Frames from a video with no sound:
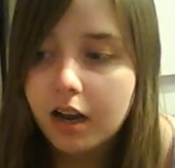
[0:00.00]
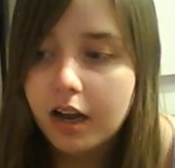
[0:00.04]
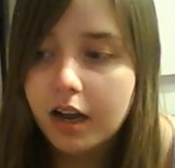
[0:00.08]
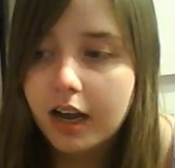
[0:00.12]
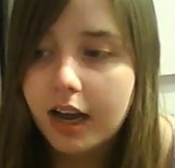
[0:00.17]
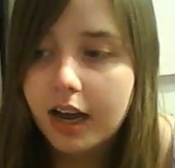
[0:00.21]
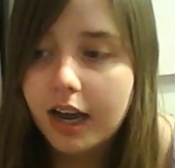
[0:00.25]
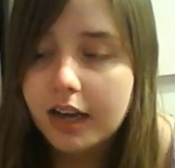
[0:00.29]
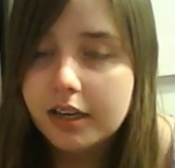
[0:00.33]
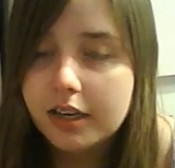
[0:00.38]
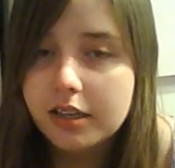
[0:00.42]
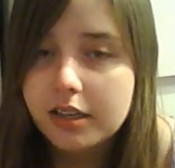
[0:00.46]

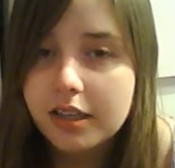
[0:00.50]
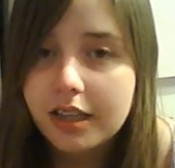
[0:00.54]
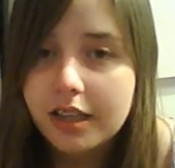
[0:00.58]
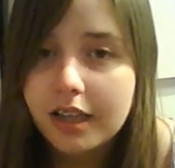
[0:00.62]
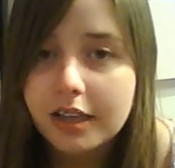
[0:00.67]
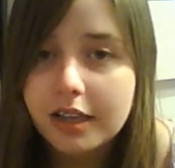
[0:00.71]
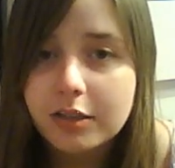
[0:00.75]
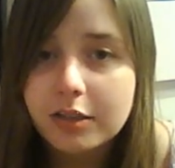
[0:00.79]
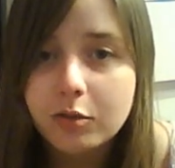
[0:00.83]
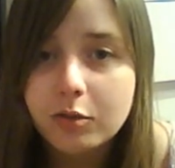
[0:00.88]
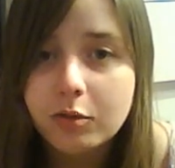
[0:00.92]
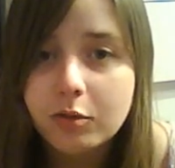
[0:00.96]
And I think
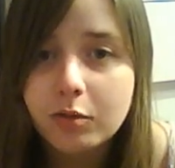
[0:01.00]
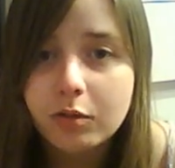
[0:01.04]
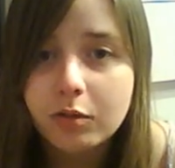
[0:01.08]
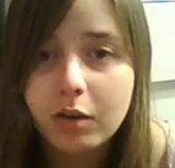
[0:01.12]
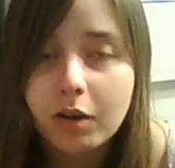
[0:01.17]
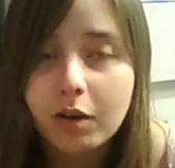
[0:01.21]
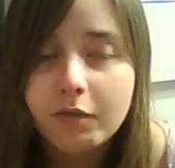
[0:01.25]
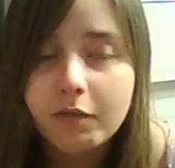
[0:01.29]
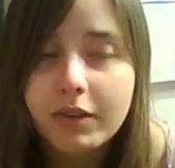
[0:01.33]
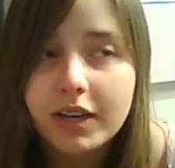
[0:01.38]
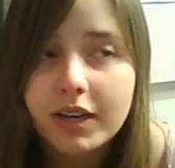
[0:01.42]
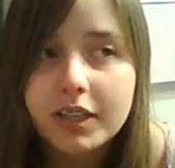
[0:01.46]
that's all.
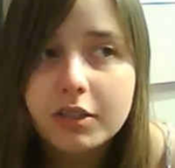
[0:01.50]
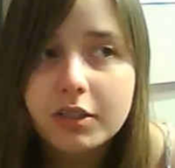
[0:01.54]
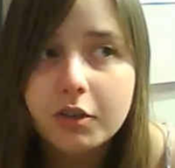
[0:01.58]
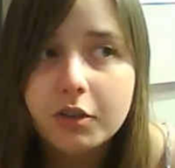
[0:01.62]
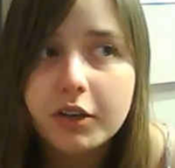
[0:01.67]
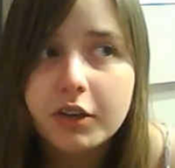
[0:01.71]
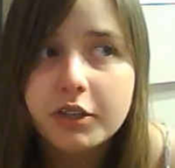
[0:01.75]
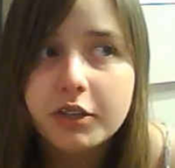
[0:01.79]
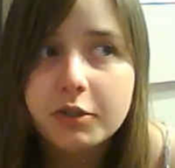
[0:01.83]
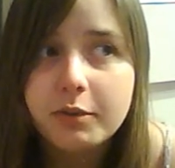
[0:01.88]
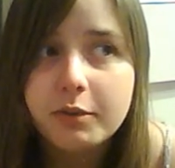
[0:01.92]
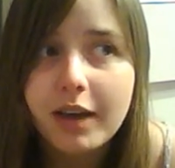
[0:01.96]
I'm really
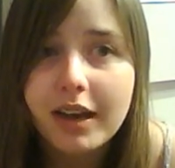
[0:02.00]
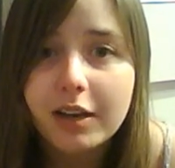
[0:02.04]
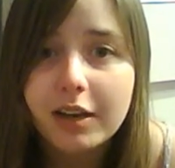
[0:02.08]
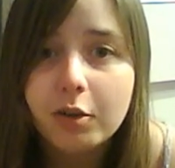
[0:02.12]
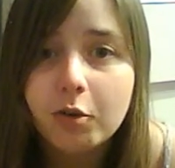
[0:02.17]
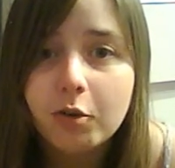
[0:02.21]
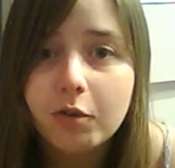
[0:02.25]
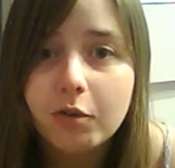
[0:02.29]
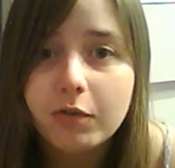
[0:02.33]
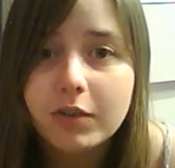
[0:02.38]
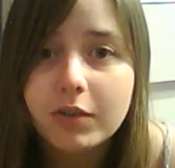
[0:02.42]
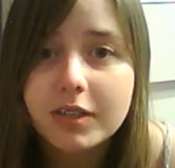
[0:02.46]
sorry to any
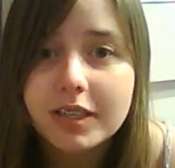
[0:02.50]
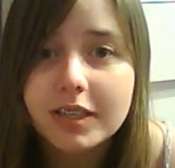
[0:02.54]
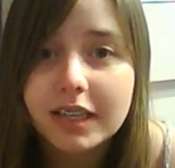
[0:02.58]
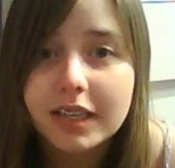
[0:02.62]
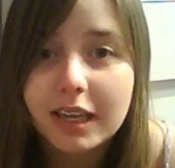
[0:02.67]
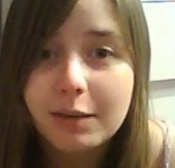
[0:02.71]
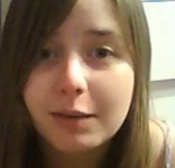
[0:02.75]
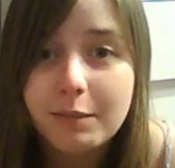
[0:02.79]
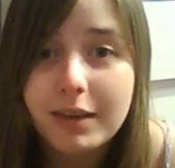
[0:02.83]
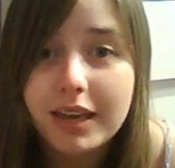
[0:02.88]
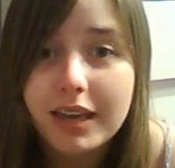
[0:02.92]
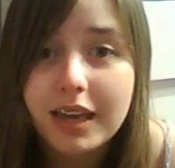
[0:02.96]
authors that
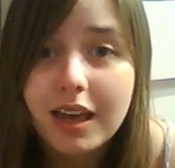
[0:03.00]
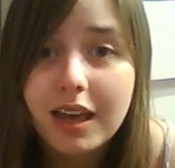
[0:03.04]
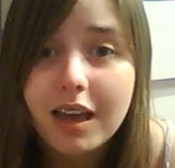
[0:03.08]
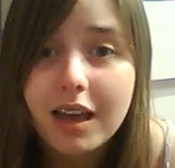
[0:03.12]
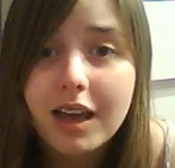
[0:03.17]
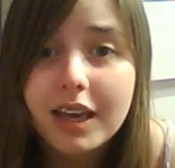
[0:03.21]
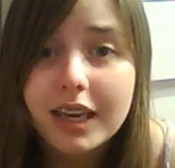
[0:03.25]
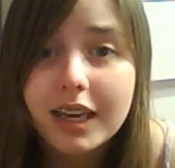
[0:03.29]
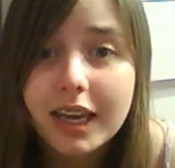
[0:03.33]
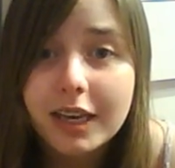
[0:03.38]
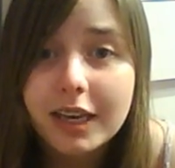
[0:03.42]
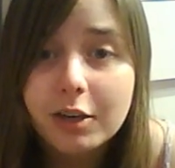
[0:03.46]
give me
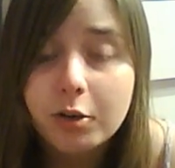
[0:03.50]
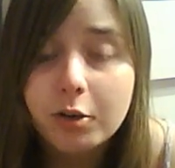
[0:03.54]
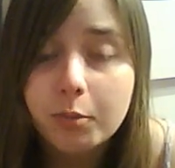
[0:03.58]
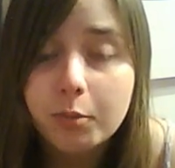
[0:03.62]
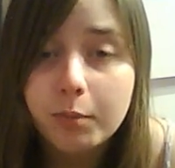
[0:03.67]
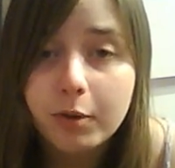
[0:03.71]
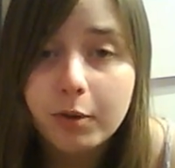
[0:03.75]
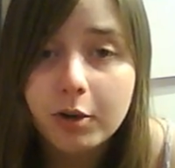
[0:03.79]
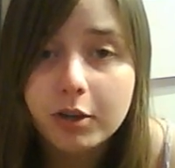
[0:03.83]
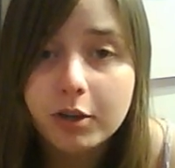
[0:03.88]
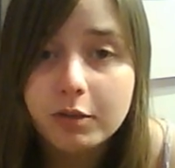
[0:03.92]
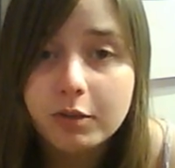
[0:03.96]
Kindle
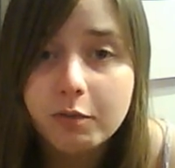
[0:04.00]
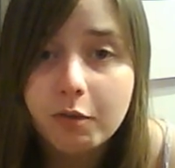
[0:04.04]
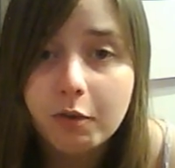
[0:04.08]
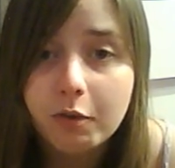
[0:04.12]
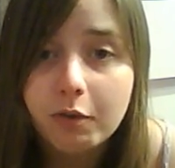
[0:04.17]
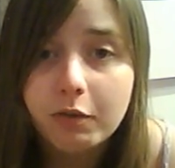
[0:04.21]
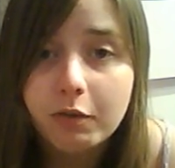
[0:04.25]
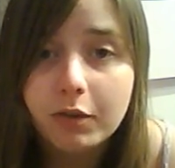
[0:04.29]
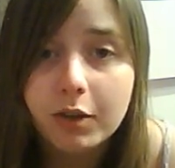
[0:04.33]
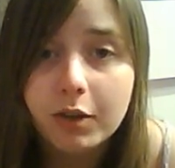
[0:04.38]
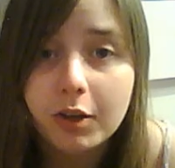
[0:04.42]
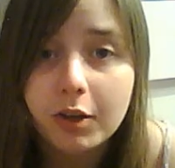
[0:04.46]
books for
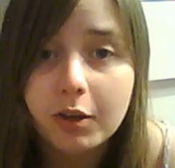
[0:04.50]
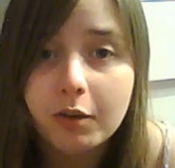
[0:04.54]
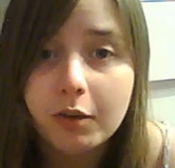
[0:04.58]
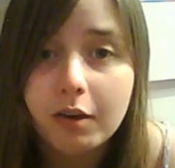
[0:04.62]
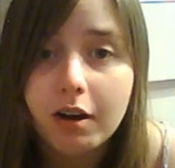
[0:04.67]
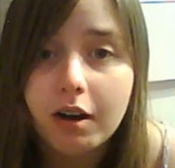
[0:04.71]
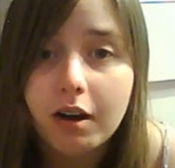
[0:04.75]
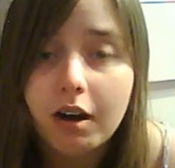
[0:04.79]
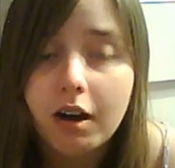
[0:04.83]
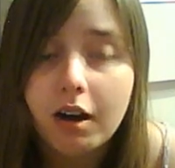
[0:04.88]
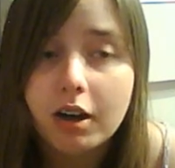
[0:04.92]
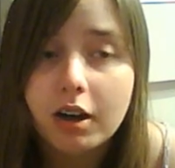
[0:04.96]
review.
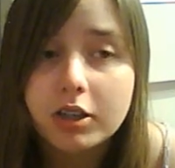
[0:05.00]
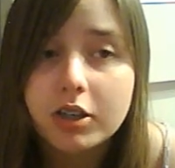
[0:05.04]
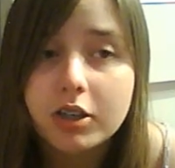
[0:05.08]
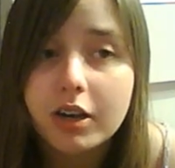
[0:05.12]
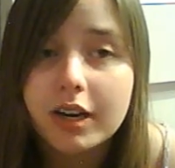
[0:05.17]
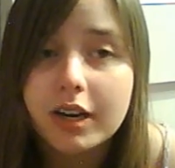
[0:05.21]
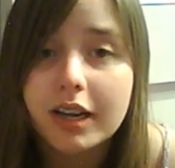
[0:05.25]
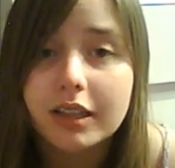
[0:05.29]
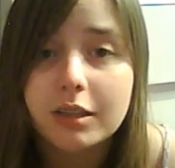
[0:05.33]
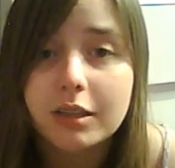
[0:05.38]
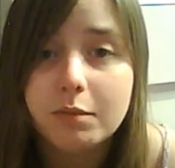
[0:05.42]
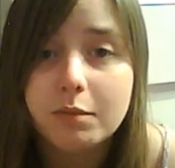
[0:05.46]
I don't
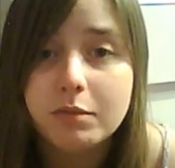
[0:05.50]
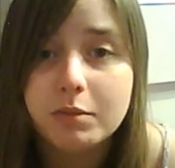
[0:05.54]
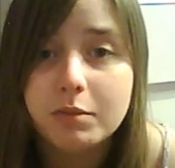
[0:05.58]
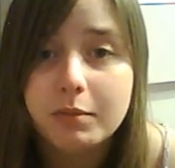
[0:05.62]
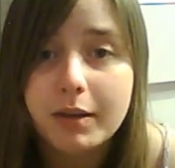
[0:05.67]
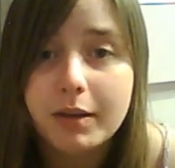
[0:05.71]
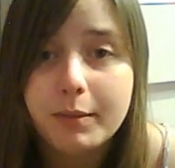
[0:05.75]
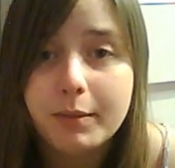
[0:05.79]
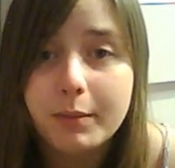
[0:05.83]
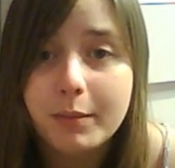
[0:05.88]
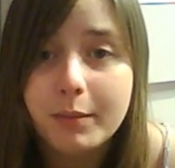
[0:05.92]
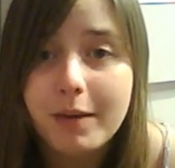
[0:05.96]
add them to
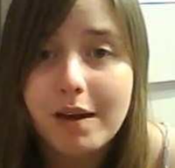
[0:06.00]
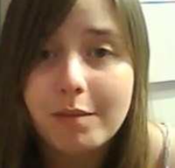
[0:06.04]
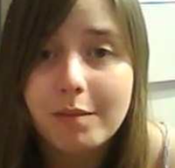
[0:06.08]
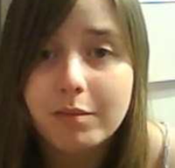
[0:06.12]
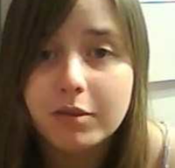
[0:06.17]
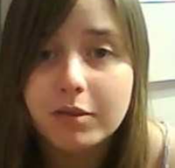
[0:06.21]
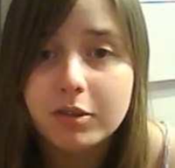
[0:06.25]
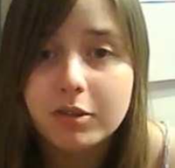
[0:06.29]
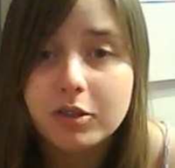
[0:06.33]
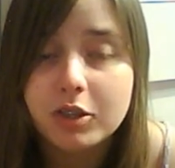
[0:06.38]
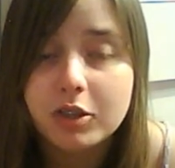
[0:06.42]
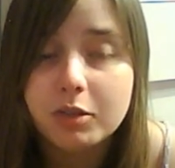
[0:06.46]
my
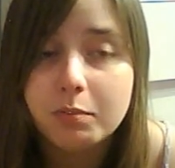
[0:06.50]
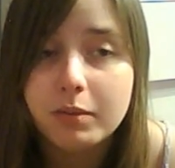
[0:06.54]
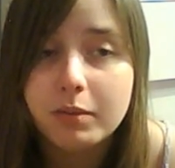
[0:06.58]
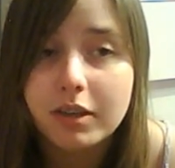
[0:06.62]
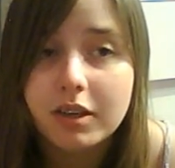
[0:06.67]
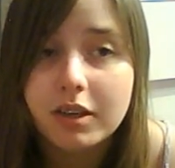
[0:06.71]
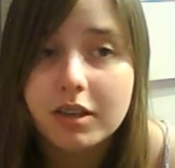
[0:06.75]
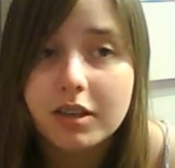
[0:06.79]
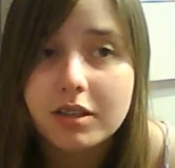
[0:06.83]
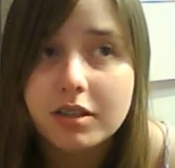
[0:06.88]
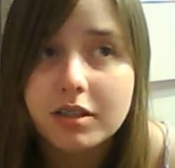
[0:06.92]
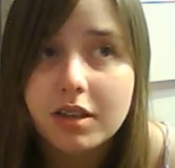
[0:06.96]
mailbox just
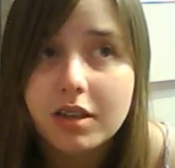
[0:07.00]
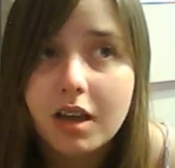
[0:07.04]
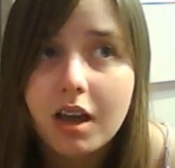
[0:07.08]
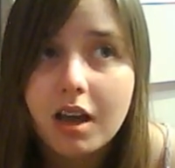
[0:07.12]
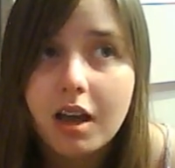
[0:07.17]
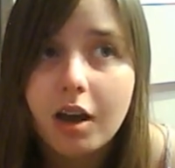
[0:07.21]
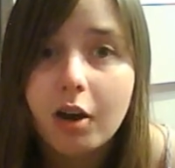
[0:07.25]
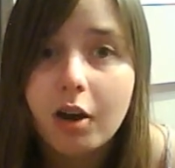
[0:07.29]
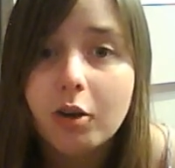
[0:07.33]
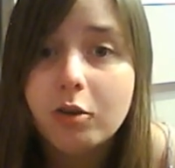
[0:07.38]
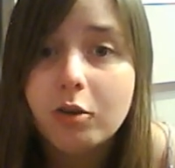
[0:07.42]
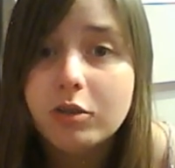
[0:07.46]
because
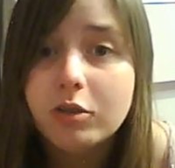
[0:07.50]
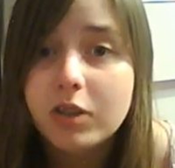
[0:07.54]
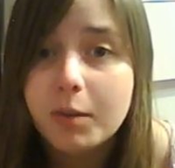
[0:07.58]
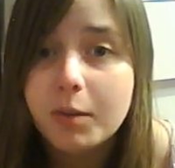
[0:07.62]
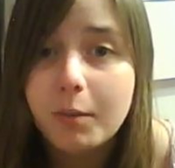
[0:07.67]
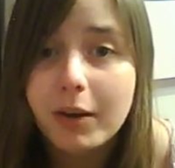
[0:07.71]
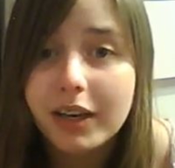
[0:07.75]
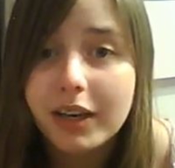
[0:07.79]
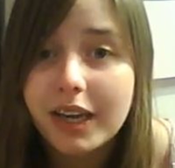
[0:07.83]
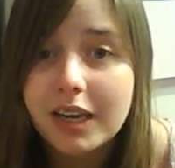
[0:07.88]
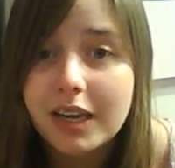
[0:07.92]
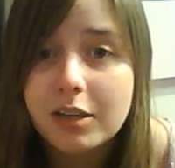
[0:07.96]
I also
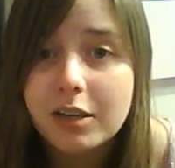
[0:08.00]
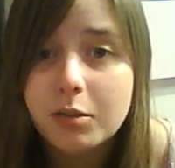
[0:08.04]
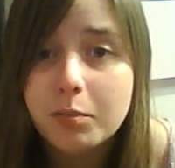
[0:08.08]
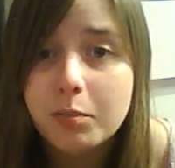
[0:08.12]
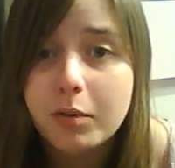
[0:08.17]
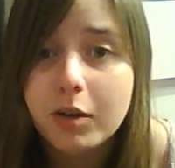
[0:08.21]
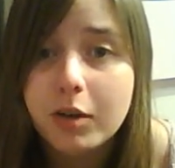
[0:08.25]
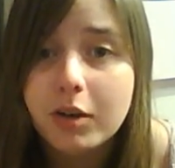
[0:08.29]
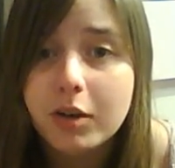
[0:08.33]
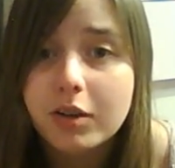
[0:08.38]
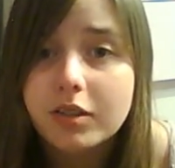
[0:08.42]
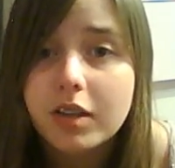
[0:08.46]
buy Kindle
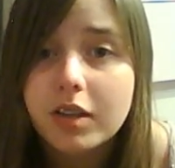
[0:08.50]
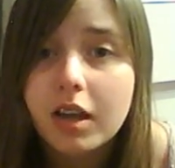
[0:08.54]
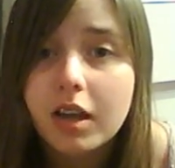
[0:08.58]
books,